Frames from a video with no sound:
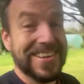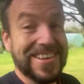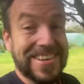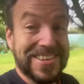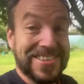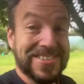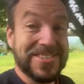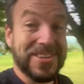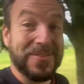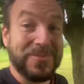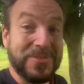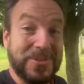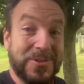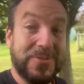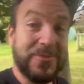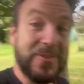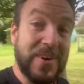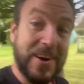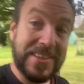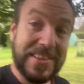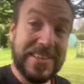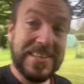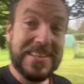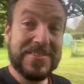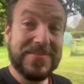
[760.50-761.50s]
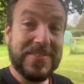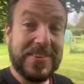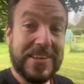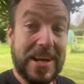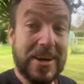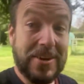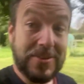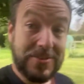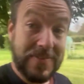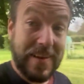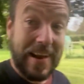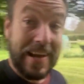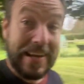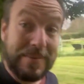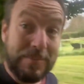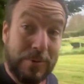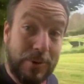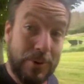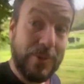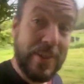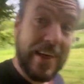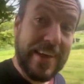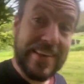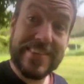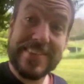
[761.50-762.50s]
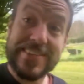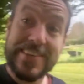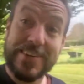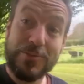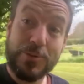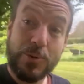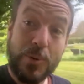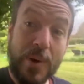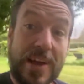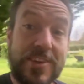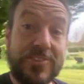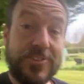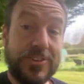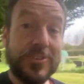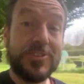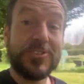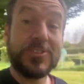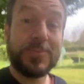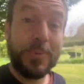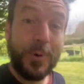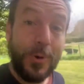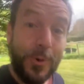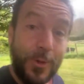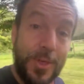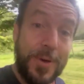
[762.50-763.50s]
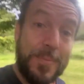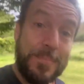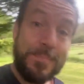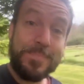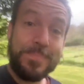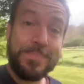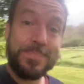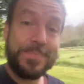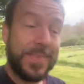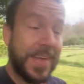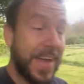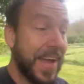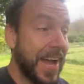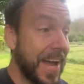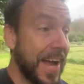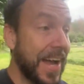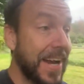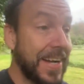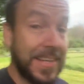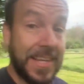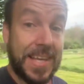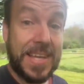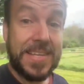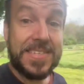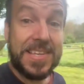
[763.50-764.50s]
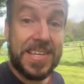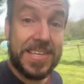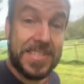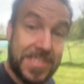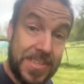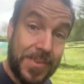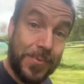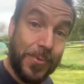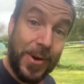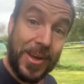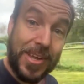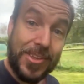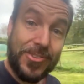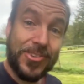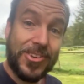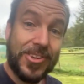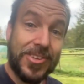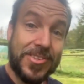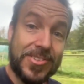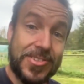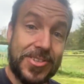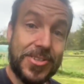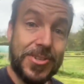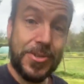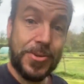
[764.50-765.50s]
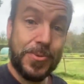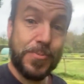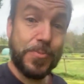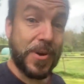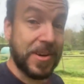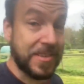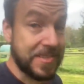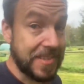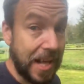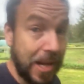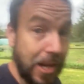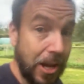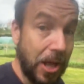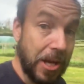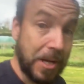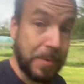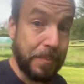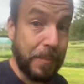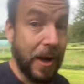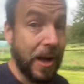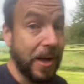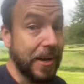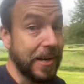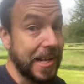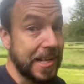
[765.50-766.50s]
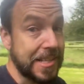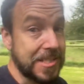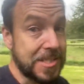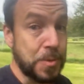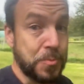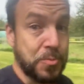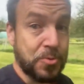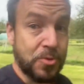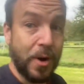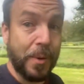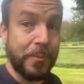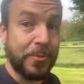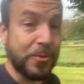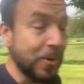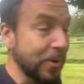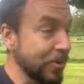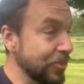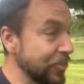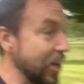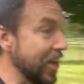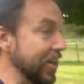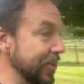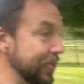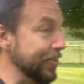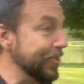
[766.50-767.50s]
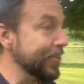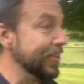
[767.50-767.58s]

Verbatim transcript: So if you find these videos valuable, there's several ways you can support them. And the easiest of which is to press that like button and subscribe to our channel.